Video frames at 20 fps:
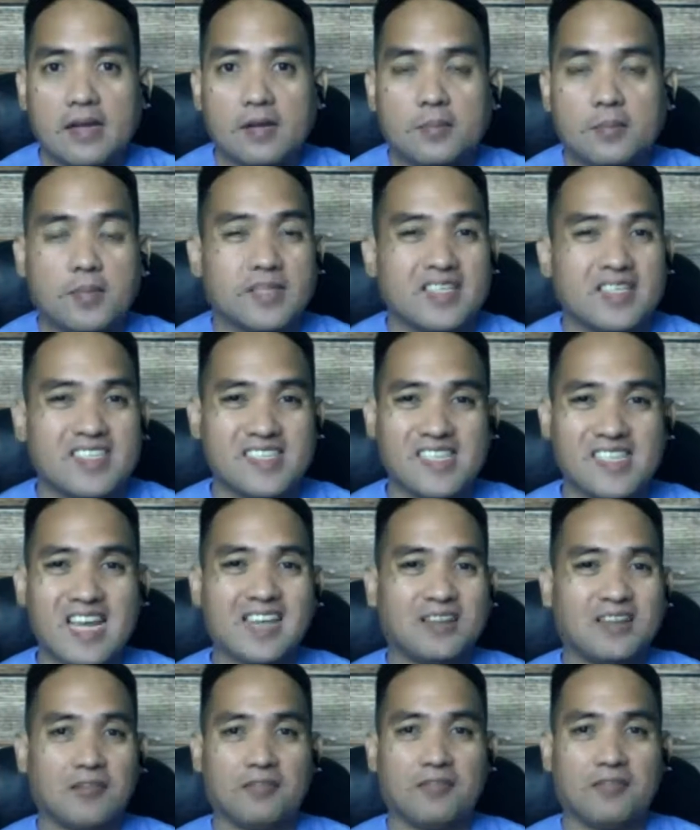But does
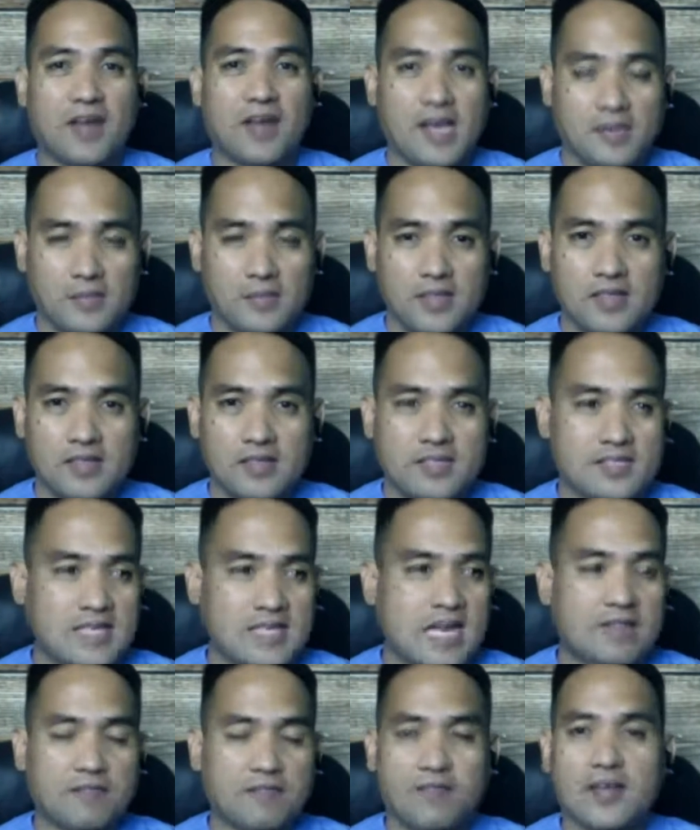that define me? Does
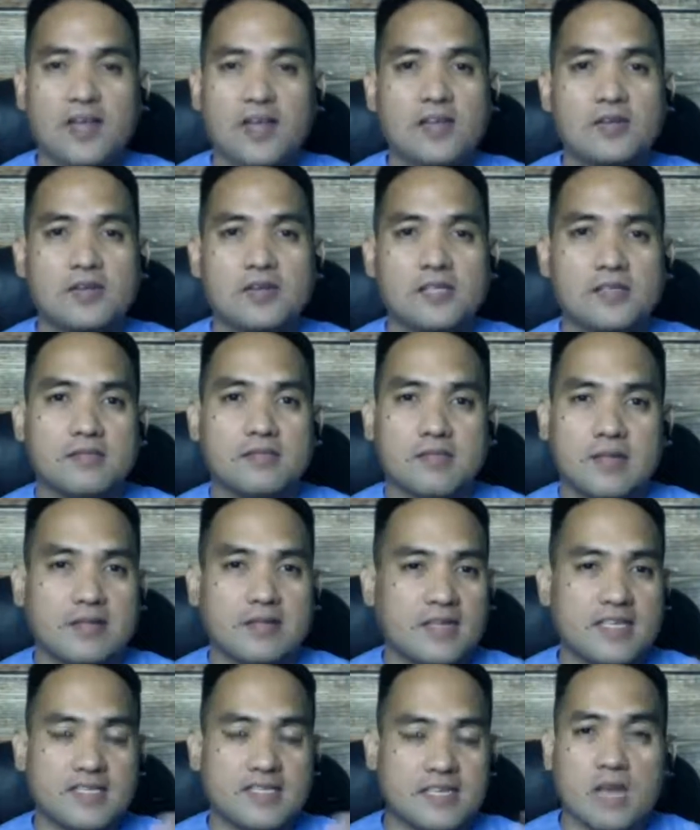that failure in the
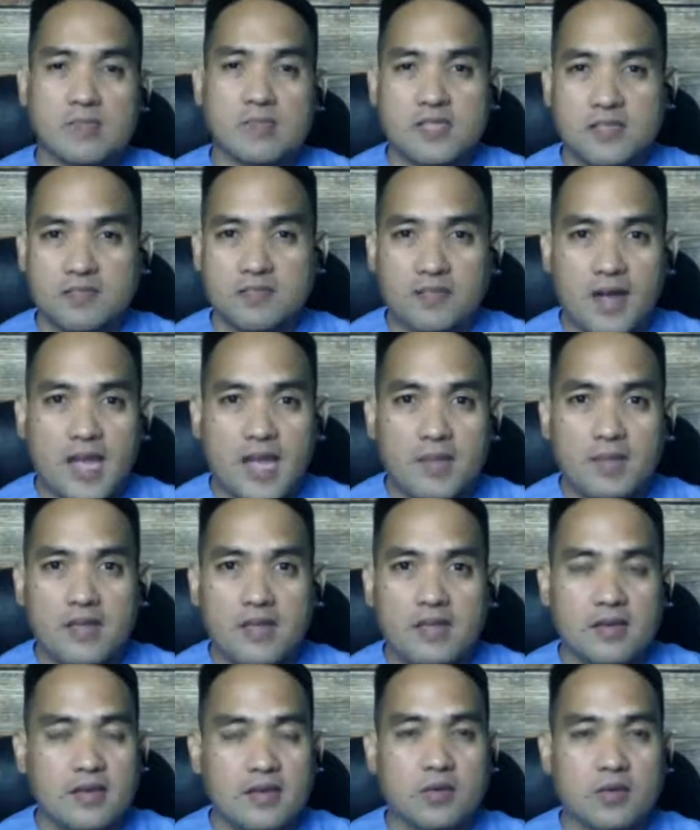exams define
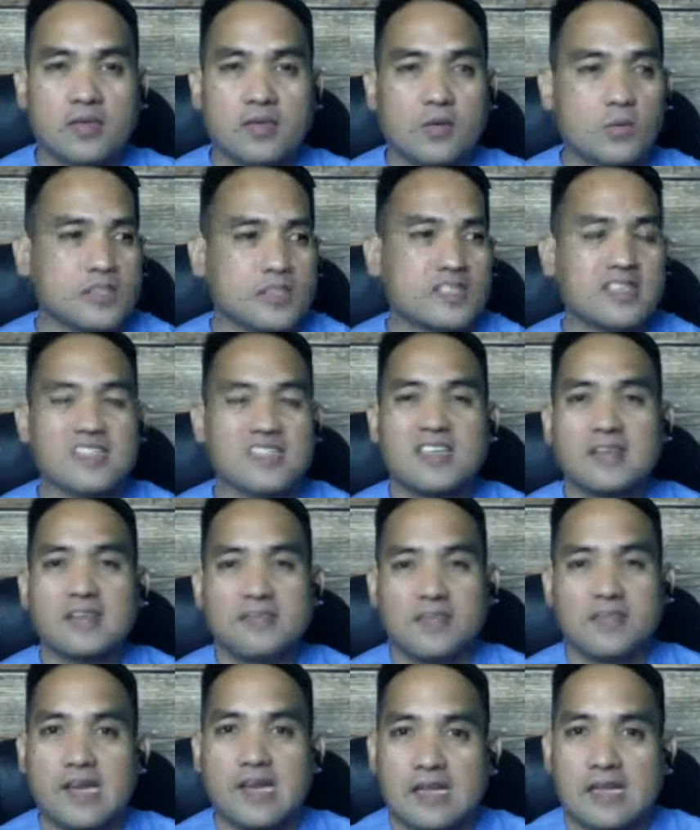me? No, that was just an
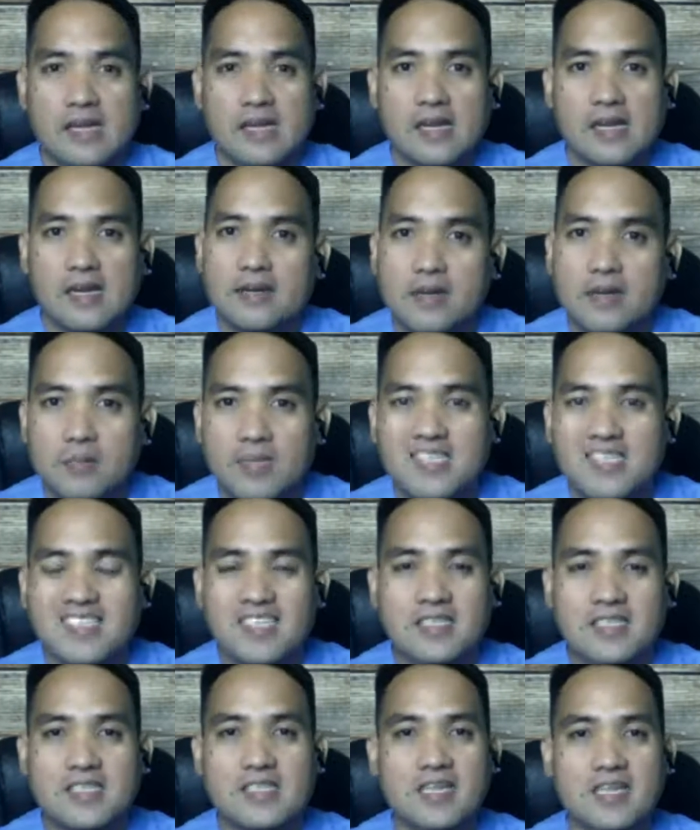event. That means I
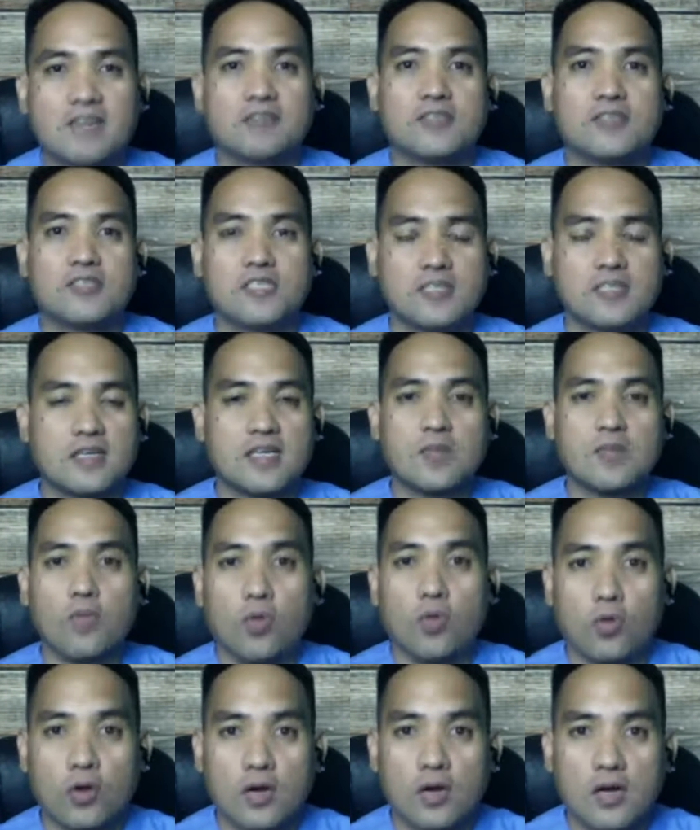just have to study
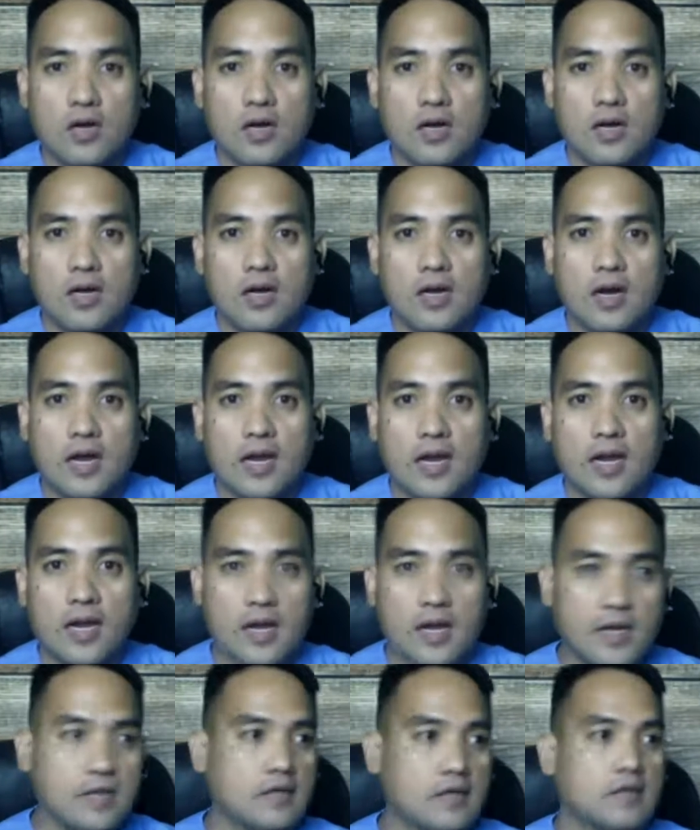more
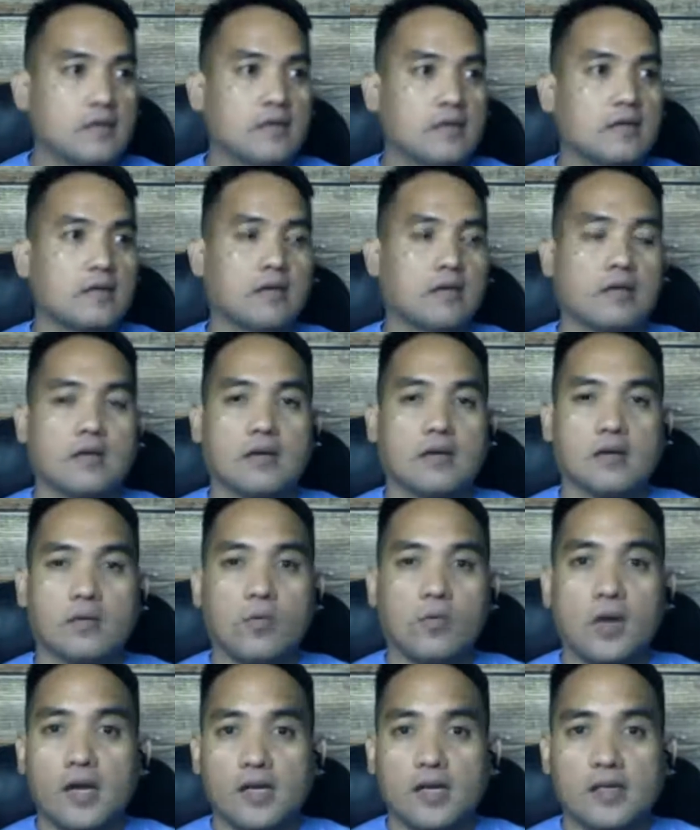and
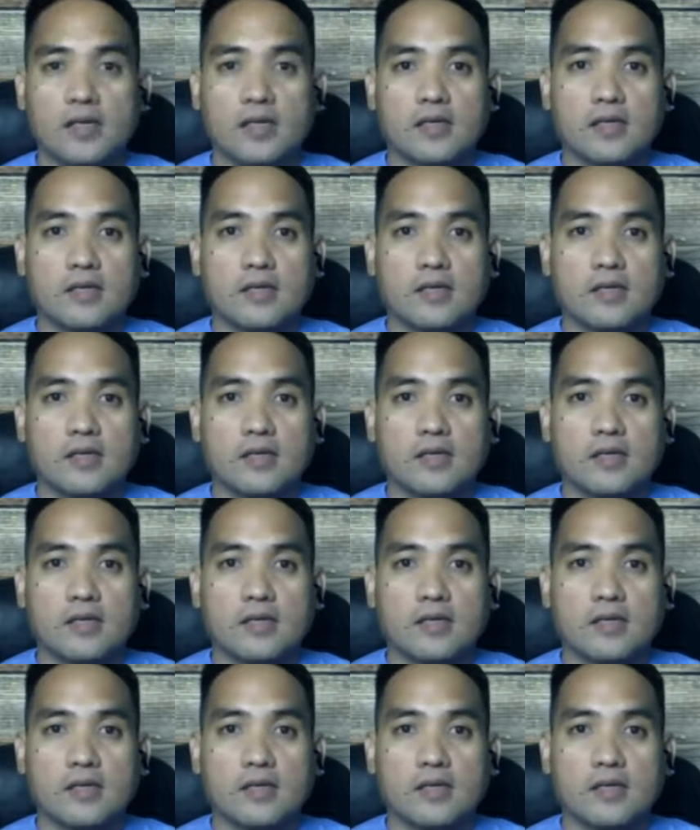what?